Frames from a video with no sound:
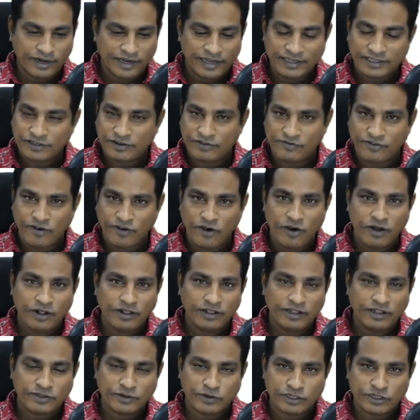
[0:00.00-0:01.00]
a list of all
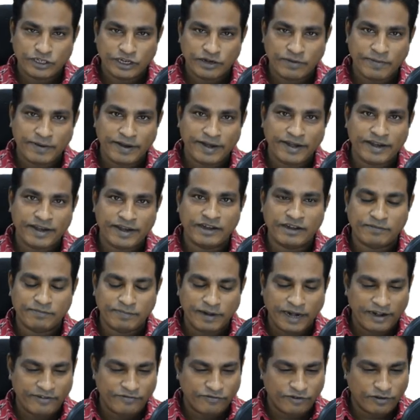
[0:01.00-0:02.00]
the social media
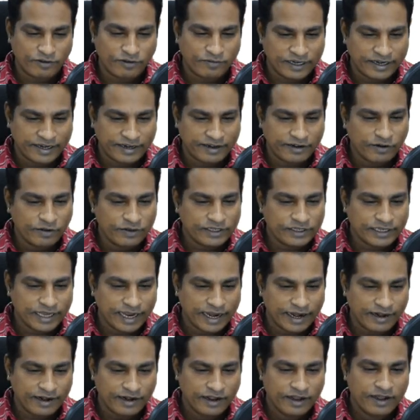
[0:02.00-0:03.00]
platforms that it looks
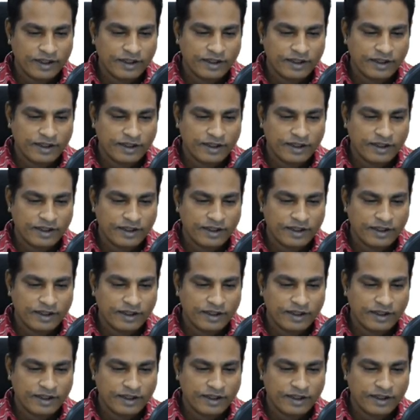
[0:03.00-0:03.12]
at.